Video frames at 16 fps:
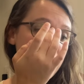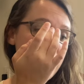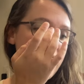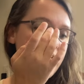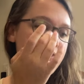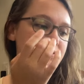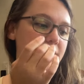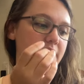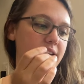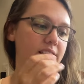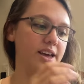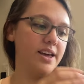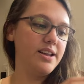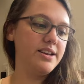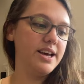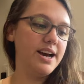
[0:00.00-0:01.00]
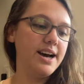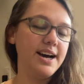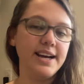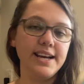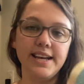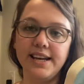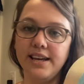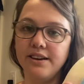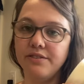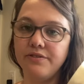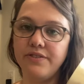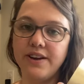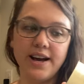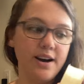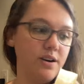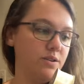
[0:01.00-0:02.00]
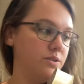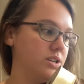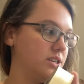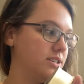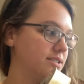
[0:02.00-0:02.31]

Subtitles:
And then I found